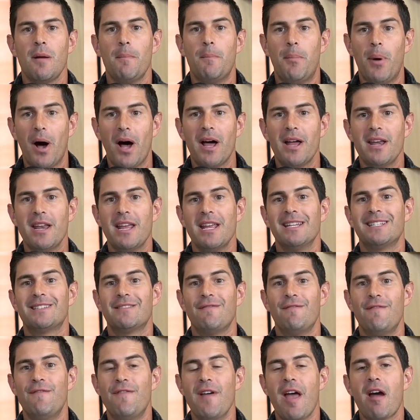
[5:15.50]
But it's
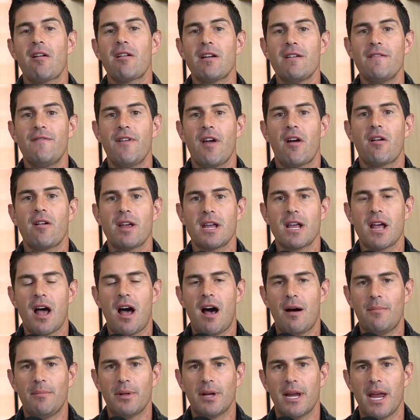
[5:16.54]
very, very
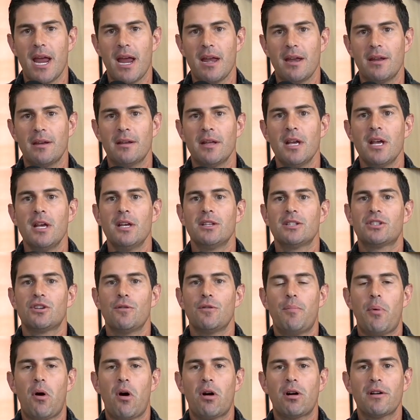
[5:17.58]
complicated. So
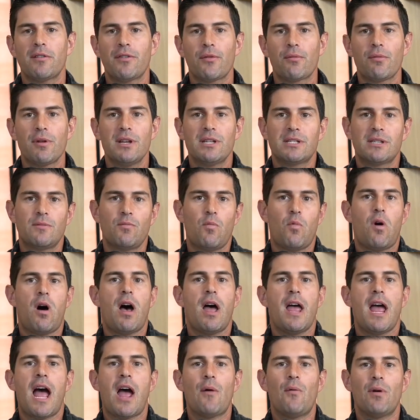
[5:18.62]
part of the reason
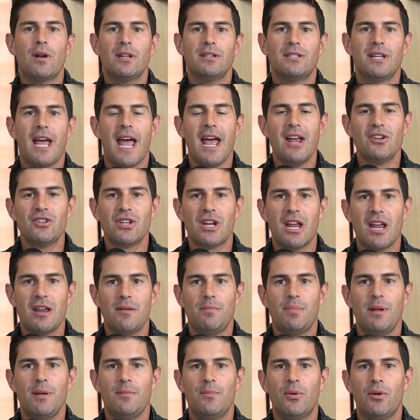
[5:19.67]
why I wanted to educate
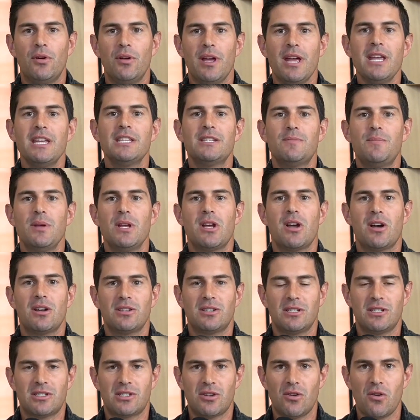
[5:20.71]
people is because
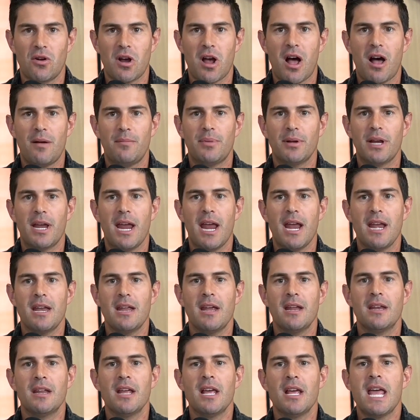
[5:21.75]
it's so
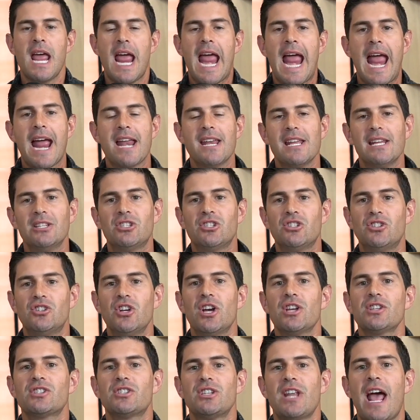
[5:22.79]
complicated. And it's
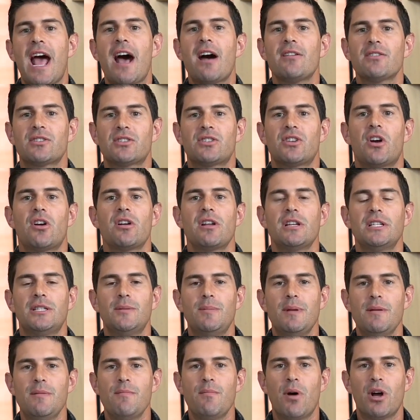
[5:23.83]
just now starting to
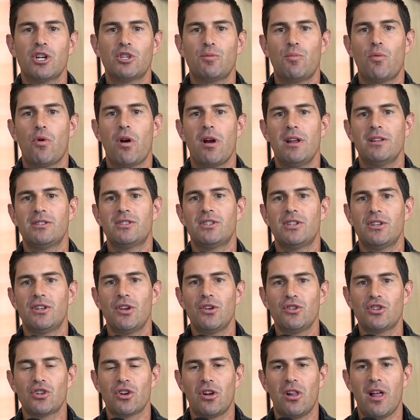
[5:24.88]
be much more
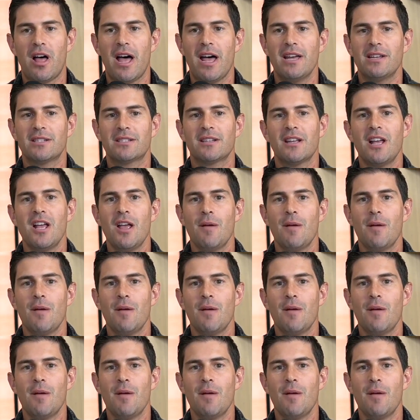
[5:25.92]
institutionalized.